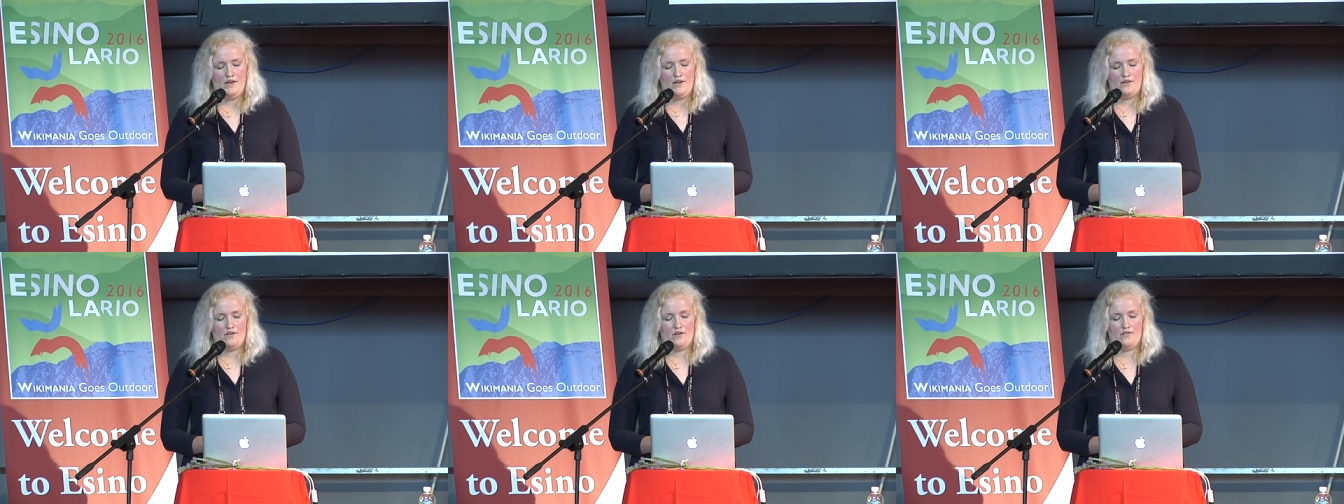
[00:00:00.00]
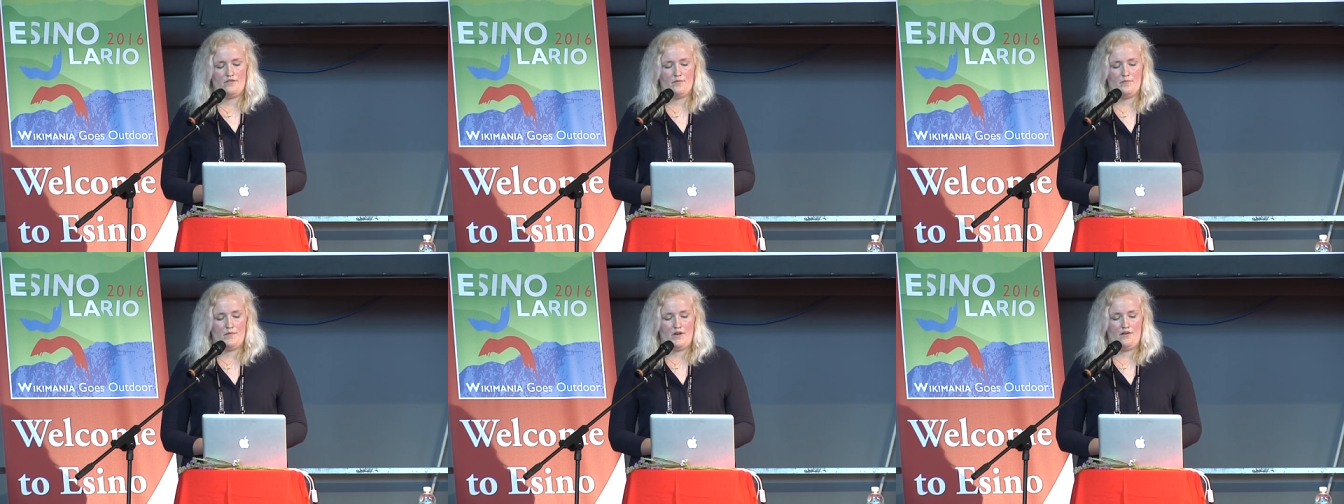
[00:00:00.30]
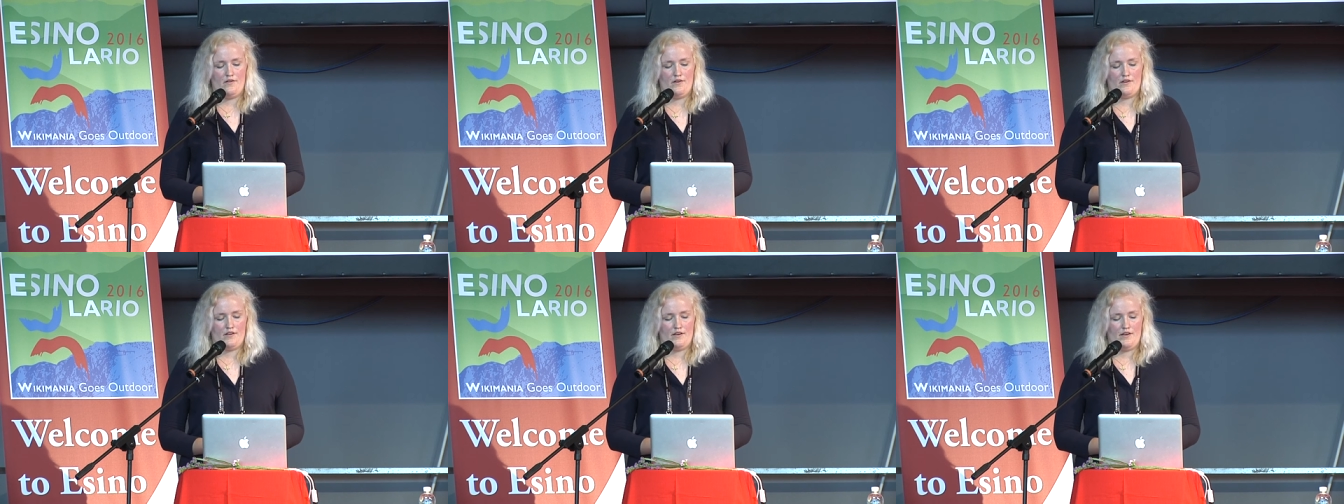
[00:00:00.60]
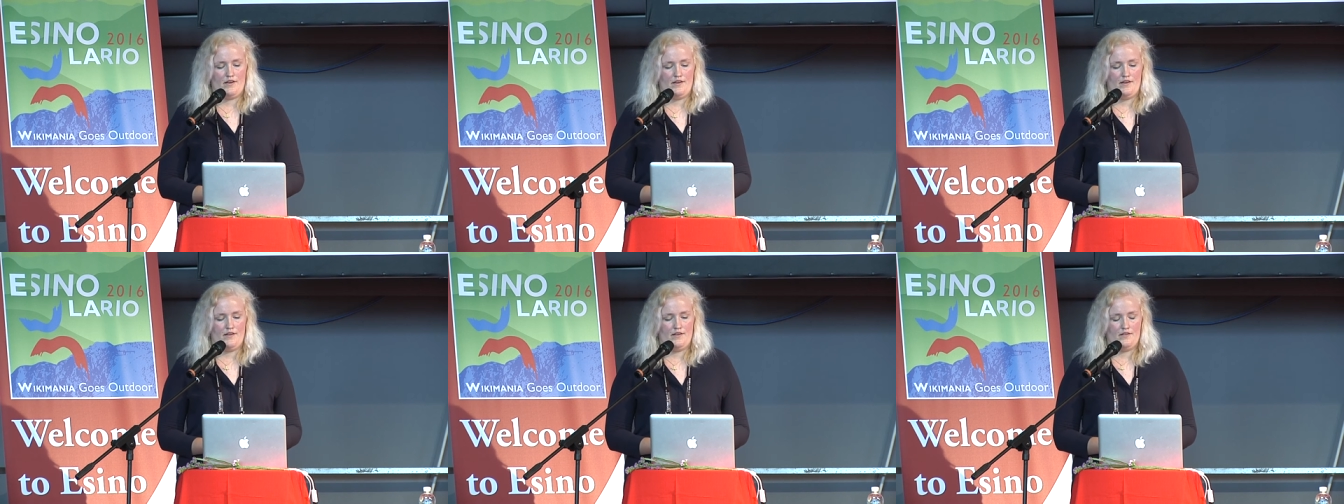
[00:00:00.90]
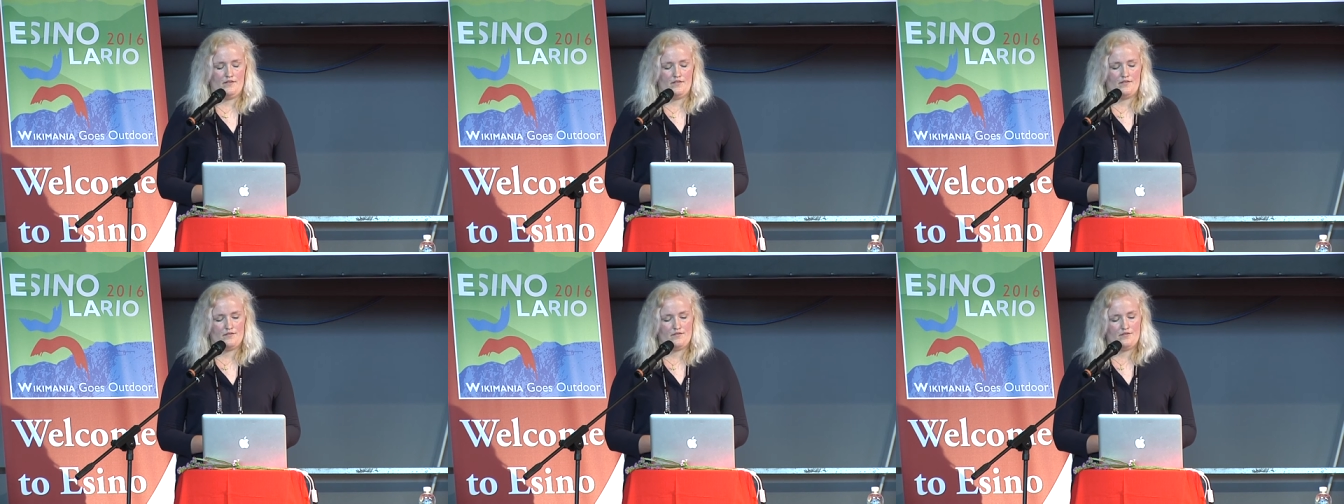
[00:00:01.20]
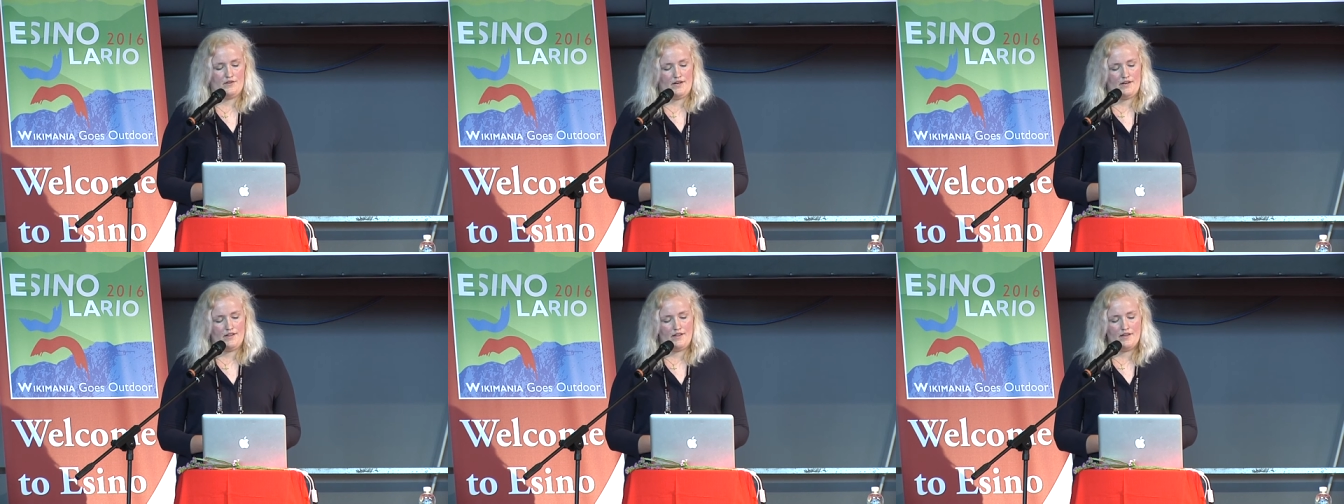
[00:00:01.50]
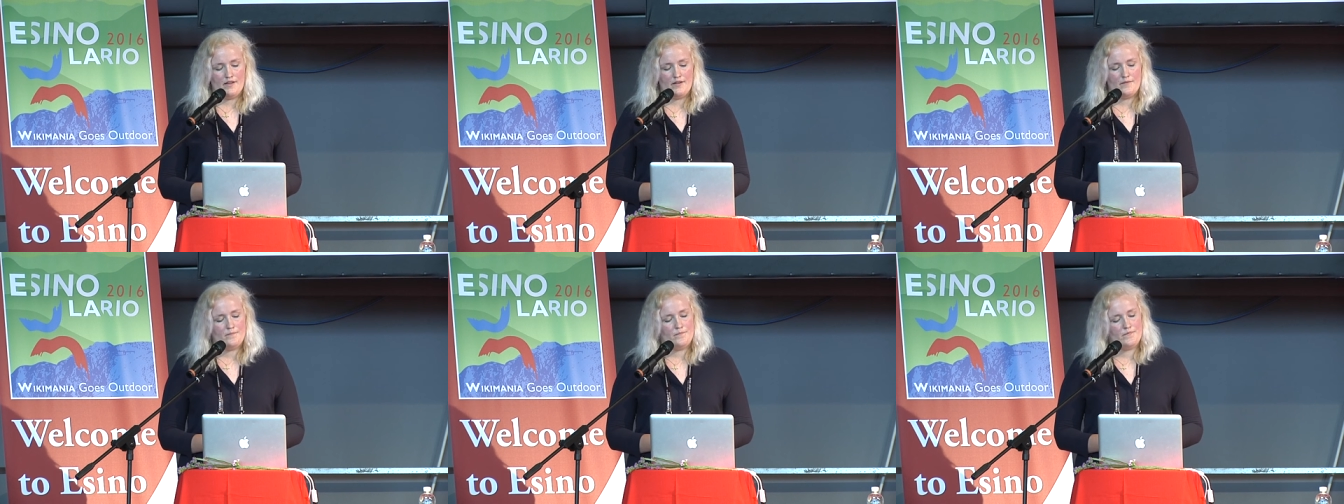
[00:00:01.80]
North America, and
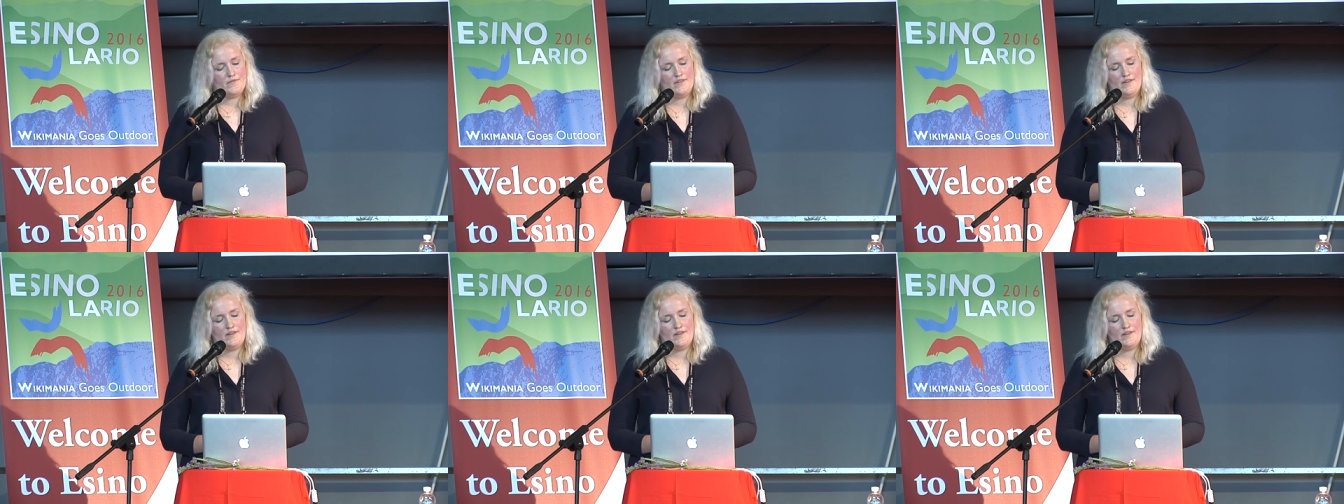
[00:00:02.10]
Australia.